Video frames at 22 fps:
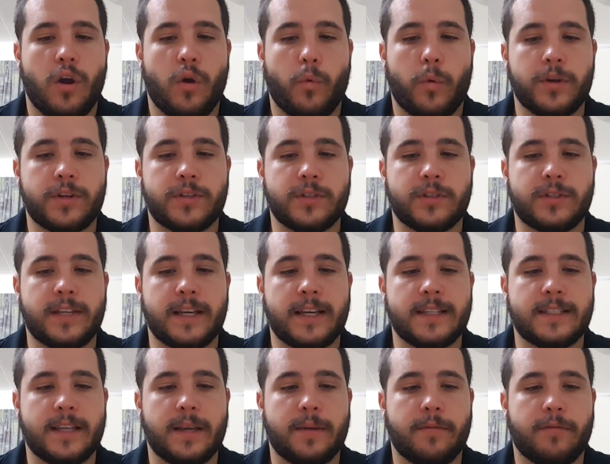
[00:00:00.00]
which
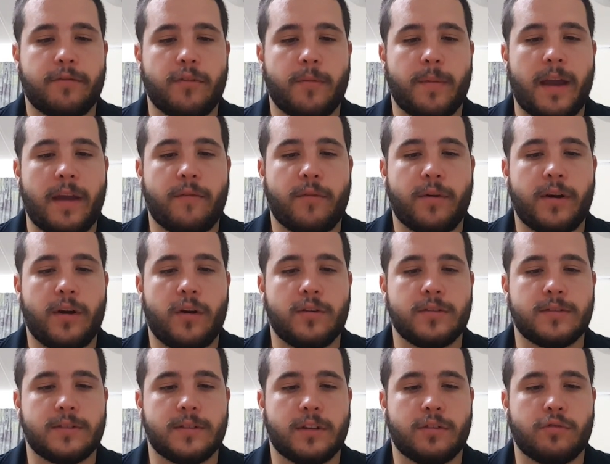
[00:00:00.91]
distinguished him from everyone
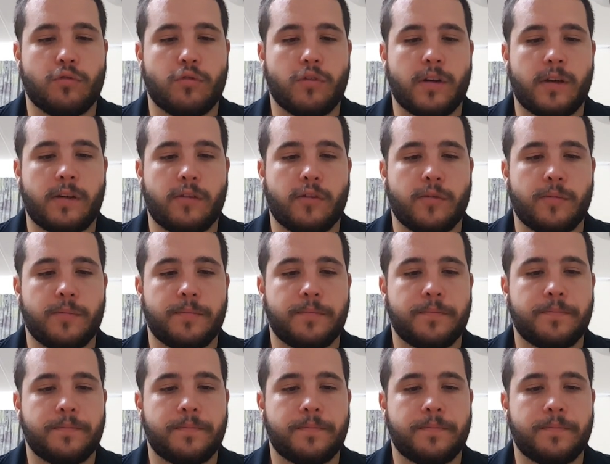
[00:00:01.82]
else in the drawing room.